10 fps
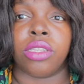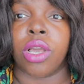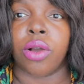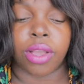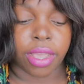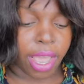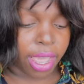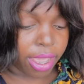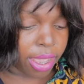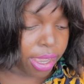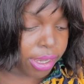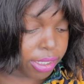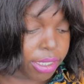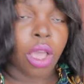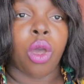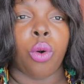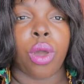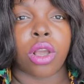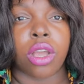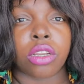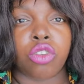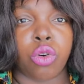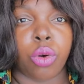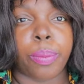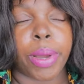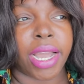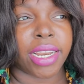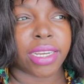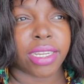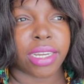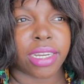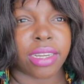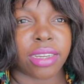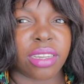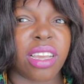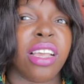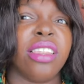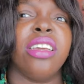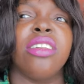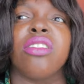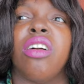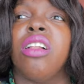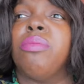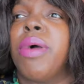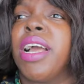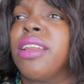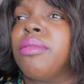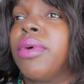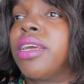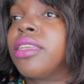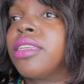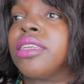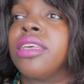so guys we're going to panda i think it's called panda mart